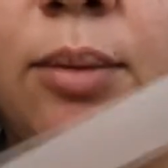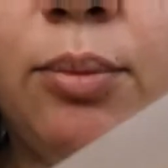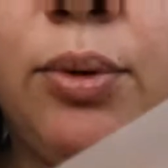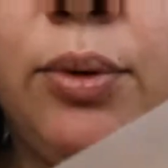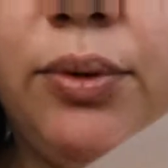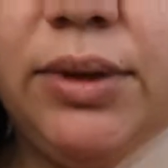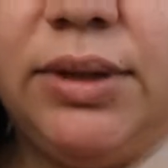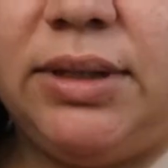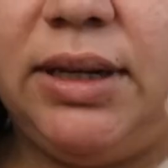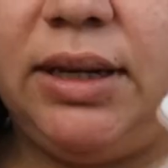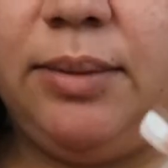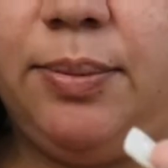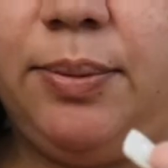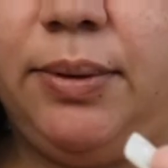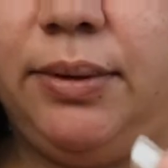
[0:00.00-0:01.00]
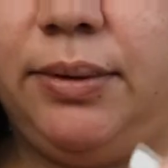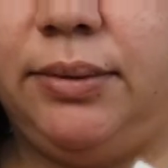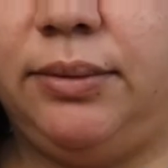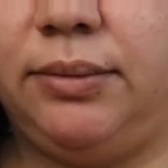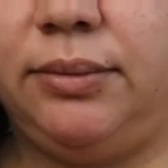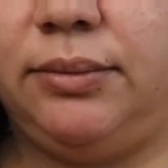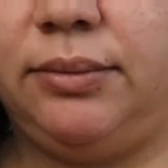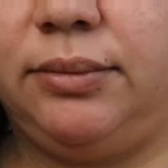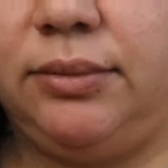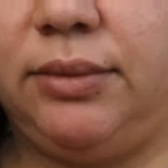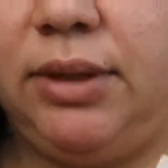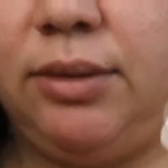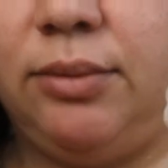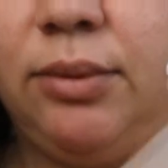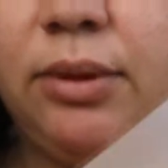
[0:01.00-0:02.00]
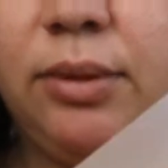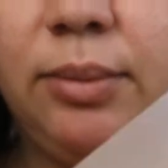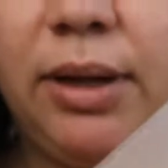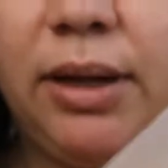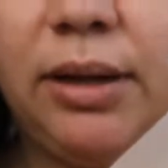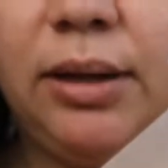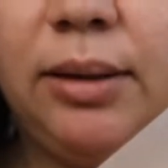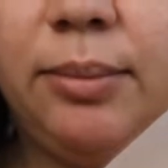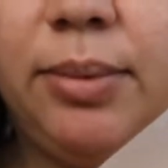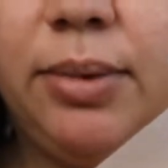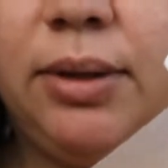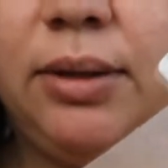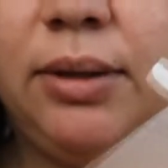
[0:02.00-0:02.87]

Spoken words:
pull the tape and roll it back up.